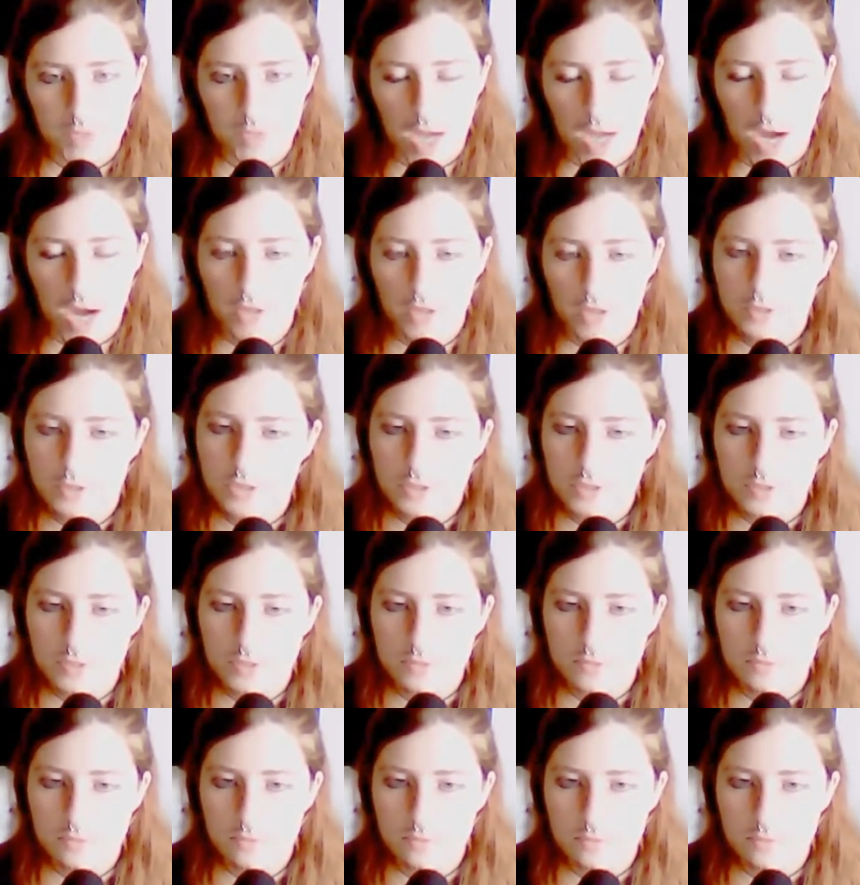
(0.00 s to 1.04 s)
I just
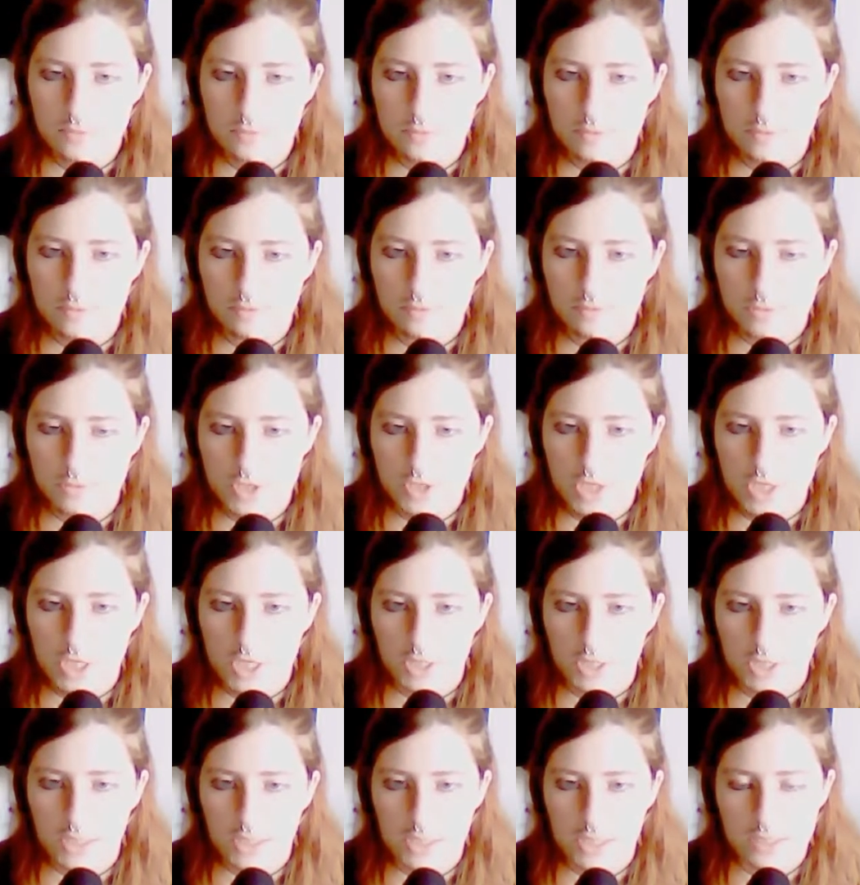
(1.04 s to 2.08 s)
was
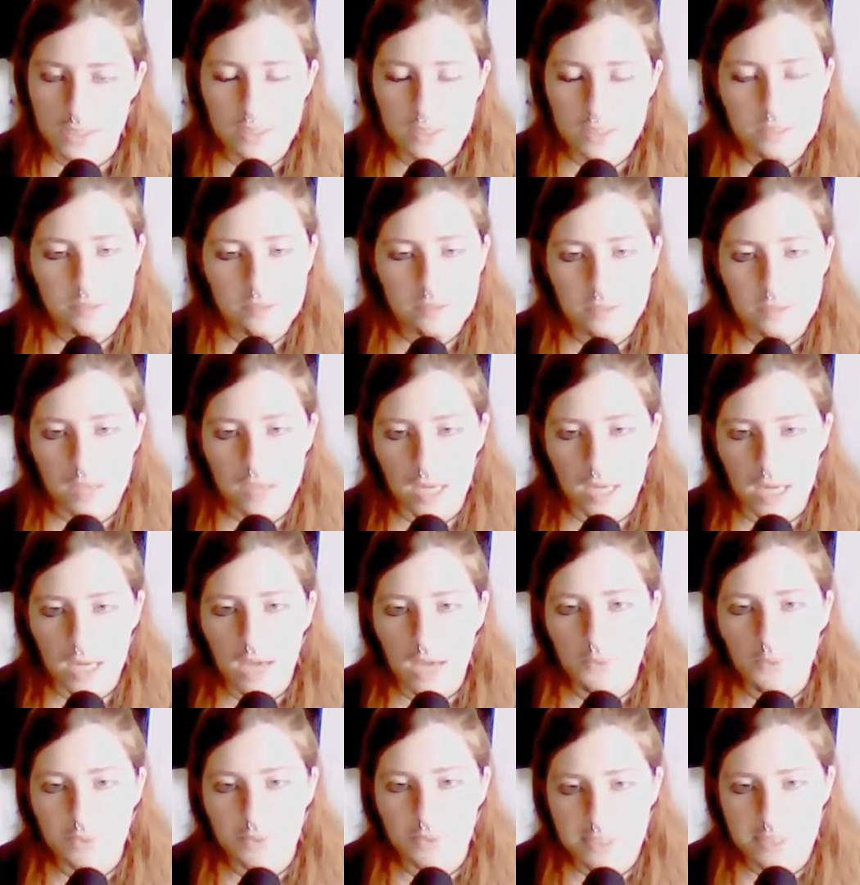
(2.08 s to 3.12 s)
curious. And
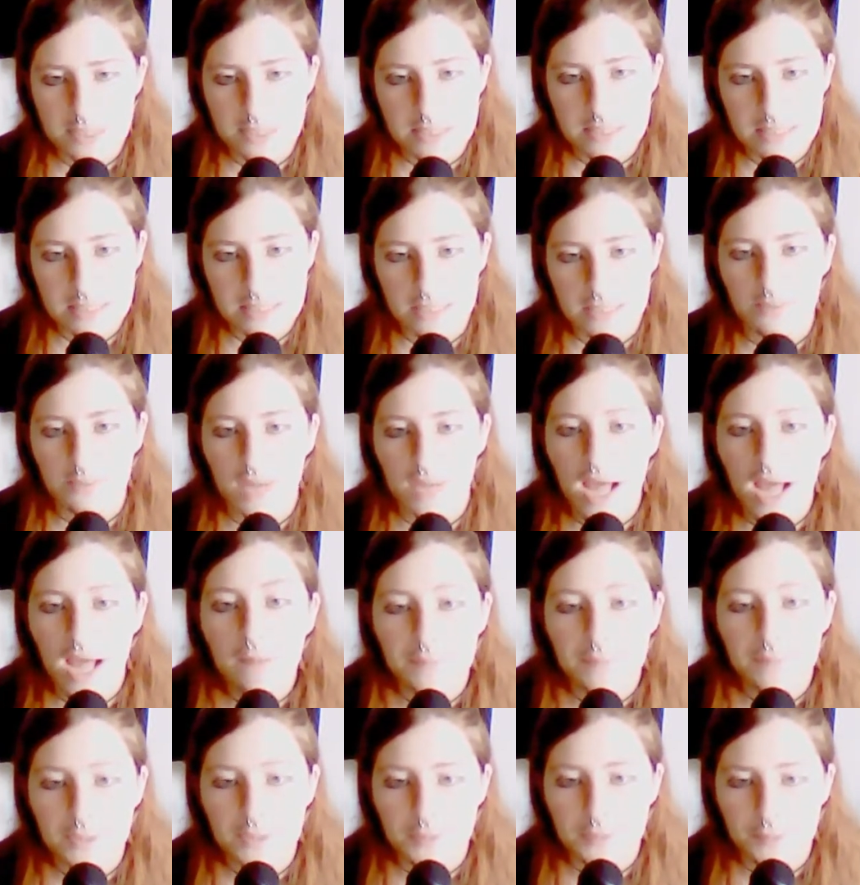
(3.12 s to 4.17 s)
I wanted to see what
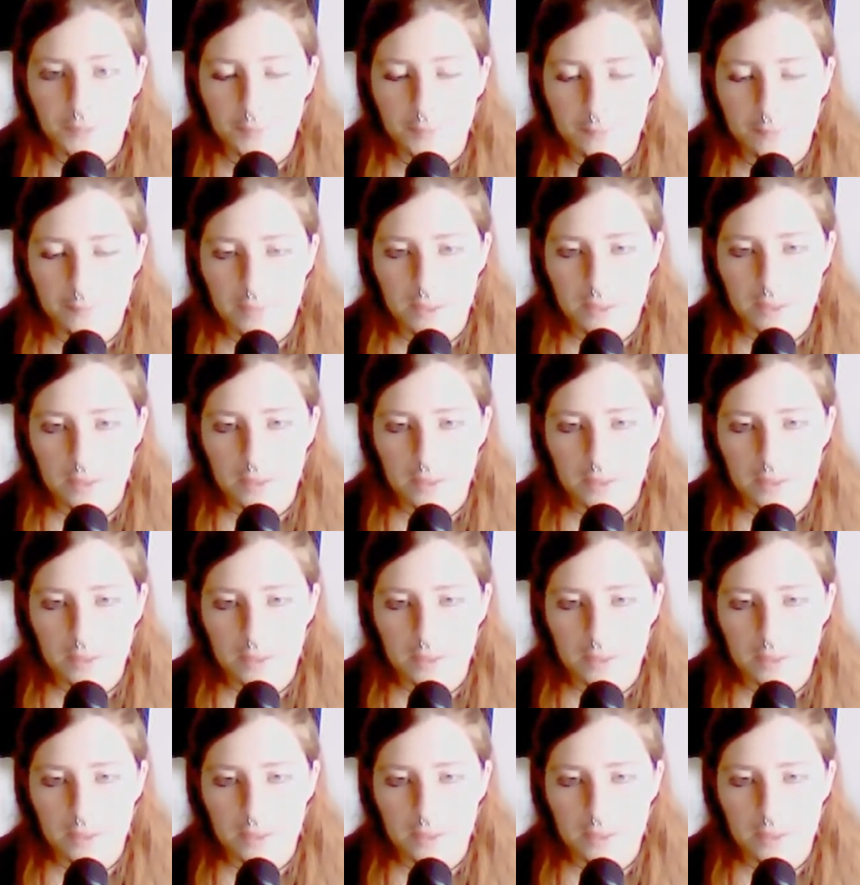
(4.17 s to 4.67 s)
happened to him.